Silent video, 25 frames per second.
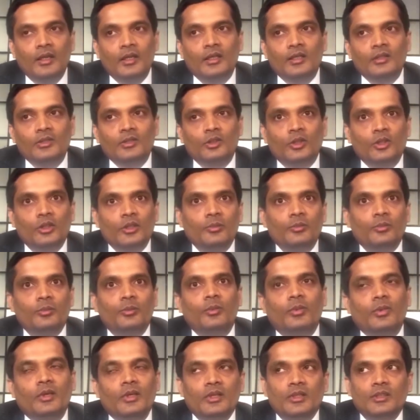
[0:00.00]
it is not going
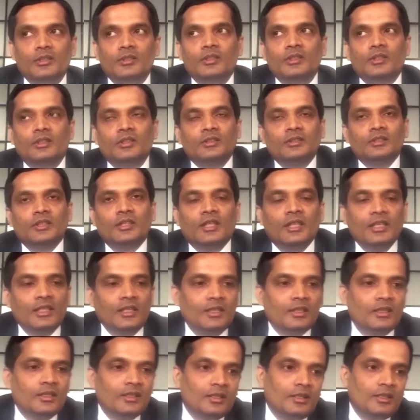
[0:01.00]
to work out
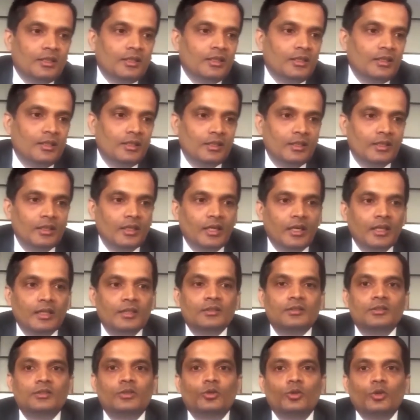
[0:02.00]
so you need to
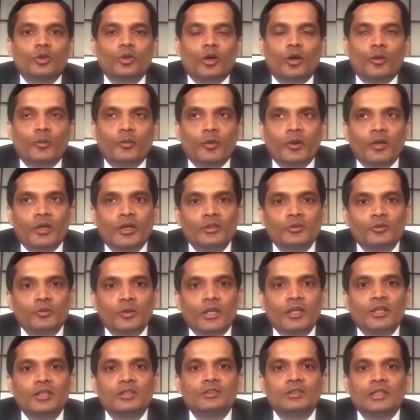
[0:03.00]
exercise
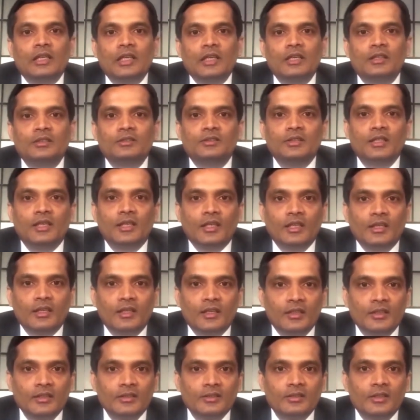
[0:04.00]
so as to
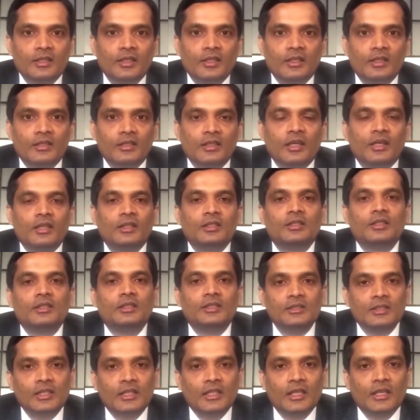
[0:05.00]
get a long-term
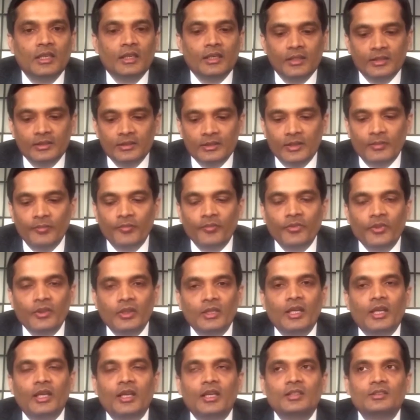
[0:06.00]
outcome which
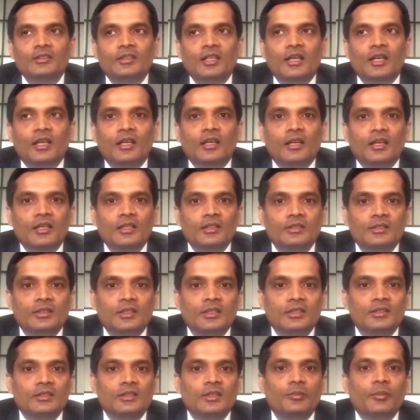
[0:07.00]
you can lead
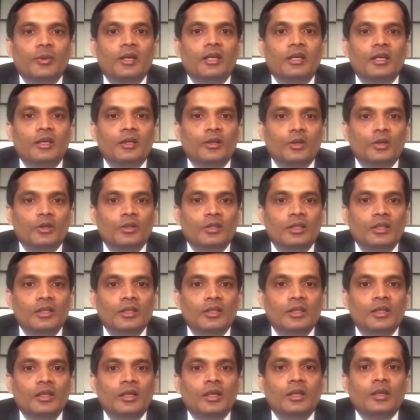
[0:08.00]
normal life
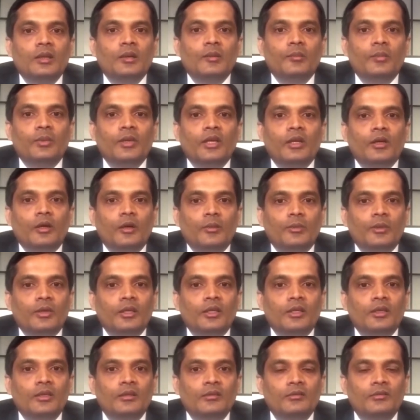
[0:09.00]
not near normal you
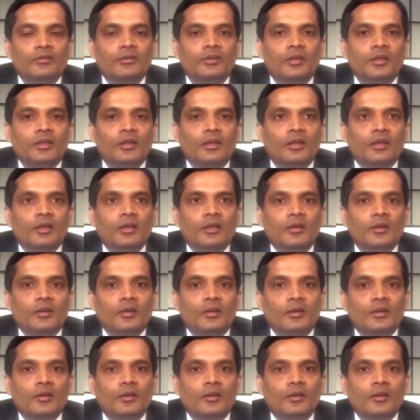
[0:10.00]
can be as normal as